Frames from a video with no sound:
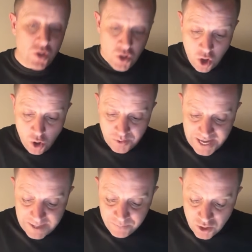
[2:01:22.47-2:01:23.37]

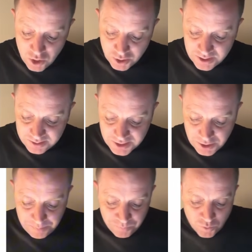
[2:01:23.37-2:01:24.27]
Okay? Look at this
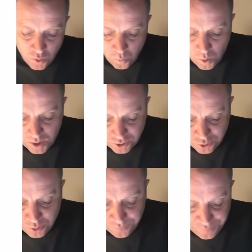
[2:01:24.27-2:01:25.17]
here. What
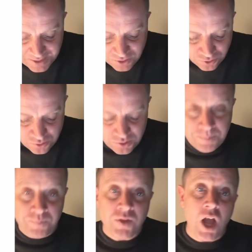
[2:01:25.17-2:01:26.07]
two features
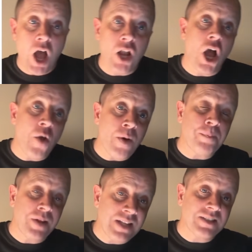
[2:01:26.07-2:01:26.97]
allow a
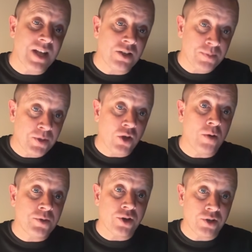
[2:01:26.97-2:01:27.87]
plant cell to become
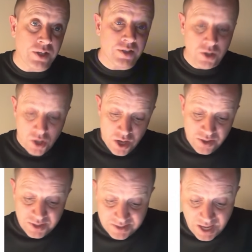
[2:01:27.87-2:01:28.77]
turgid? The
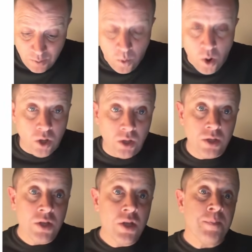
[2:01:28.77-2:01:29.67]
cell wall,
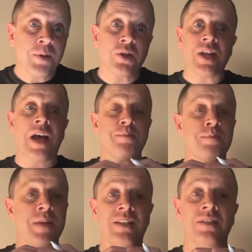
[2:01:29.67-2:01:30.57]
because that
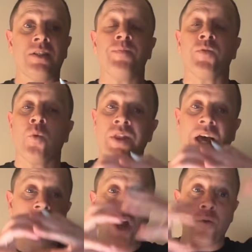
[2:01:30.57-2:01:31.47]
means when that
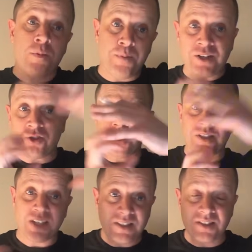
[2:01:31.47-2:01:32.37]
outward pressure
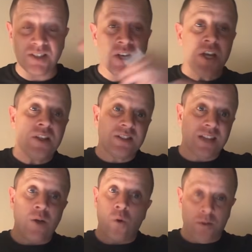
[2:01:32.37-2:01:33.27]
exists, the
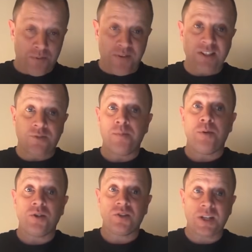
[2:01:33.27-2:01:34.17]
cell wall prevents it from
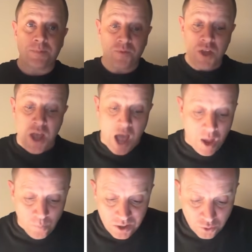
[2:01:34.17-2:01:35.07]
bursting. And
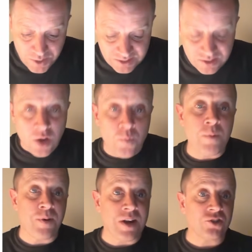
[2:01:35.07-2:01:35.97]
what creates the outward
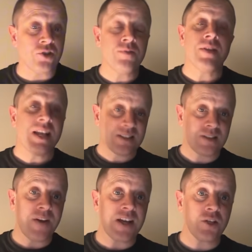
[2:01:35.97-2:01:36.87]
pressure? It's the
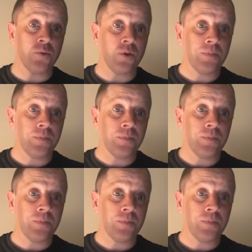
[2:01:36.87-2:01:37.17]
vacuole.